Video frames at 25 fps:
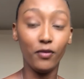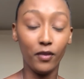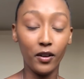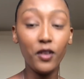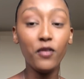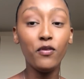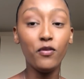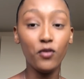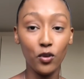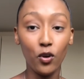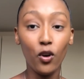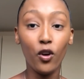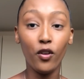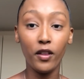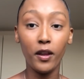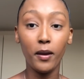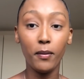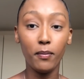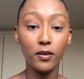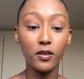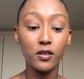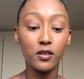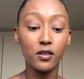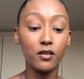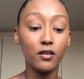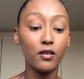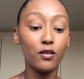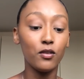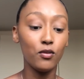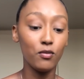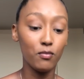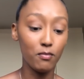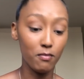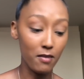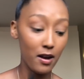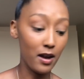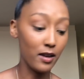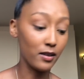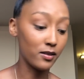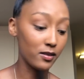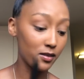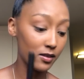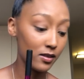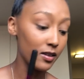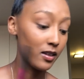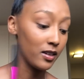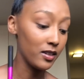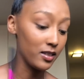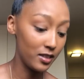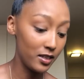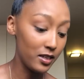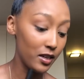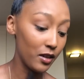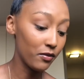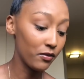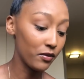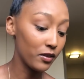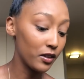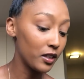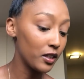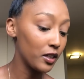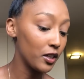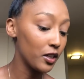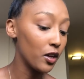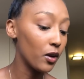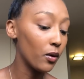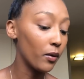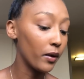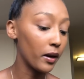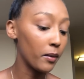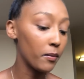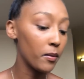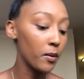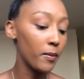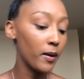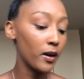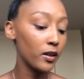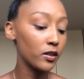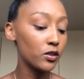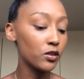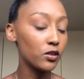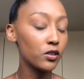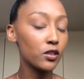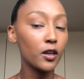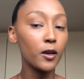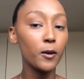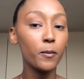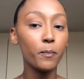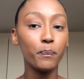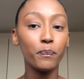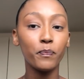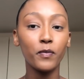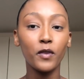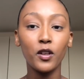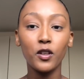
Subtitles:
If you are that person, then you must definitely know what I'm about to say.